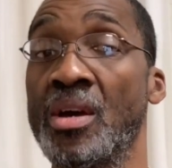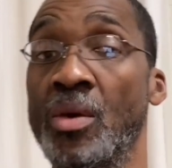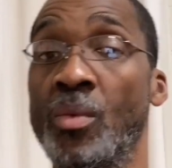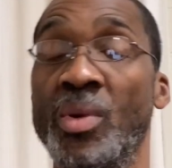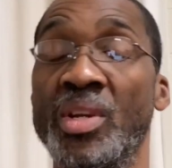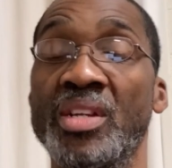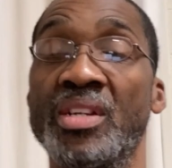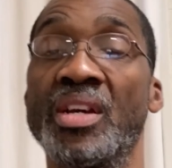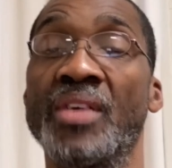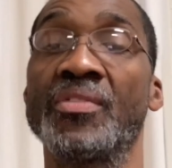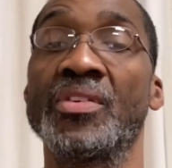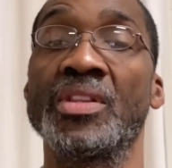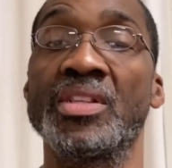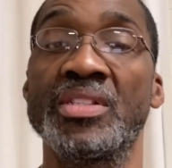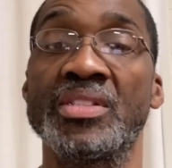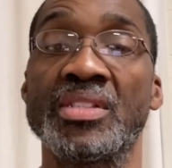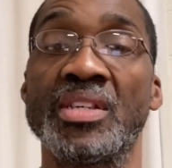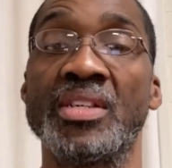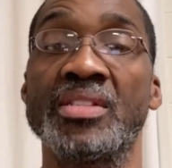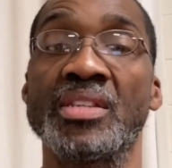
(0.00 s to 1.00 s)
what he definitely
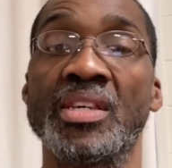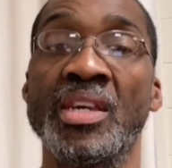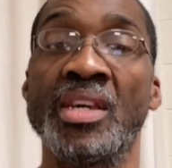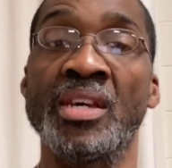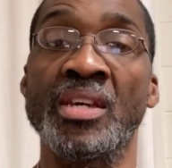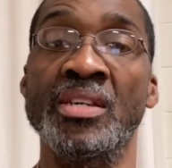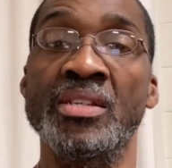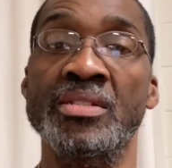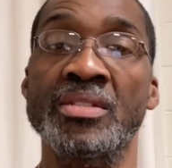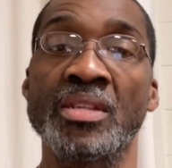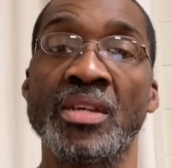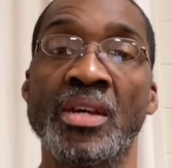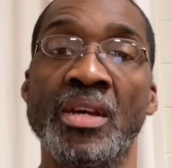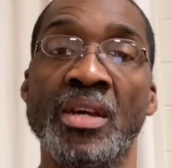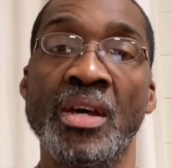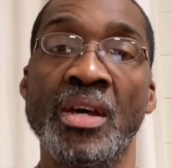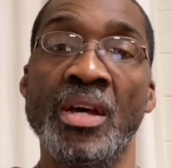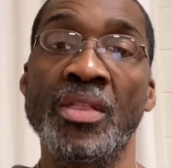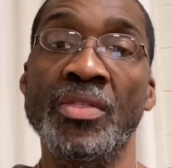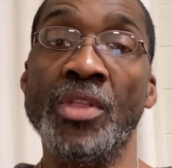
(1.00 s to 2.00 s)
says is,
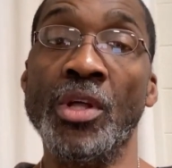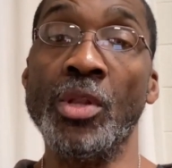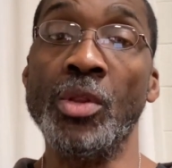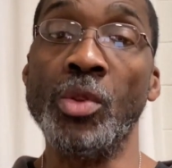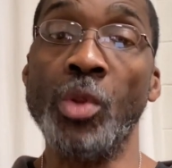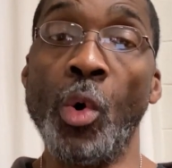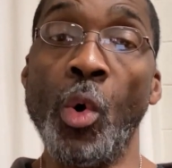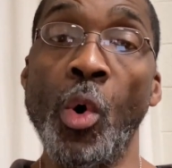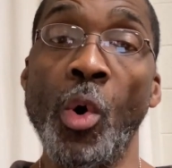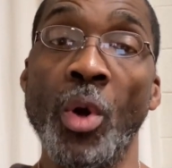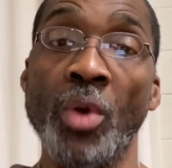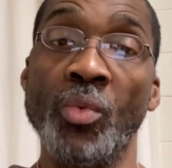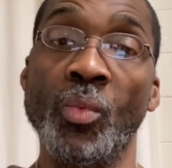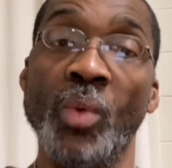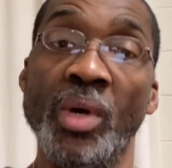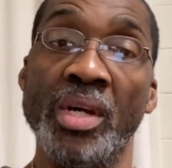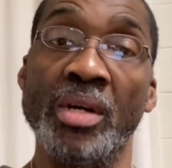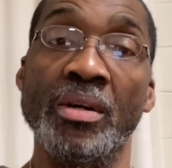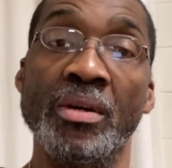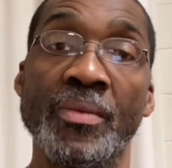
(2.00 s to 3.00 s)
the Lord
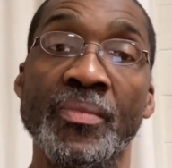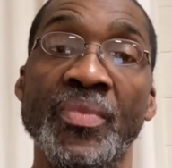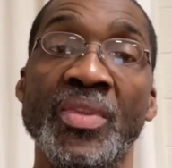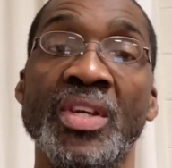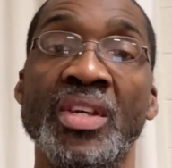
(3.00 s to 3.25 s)
will.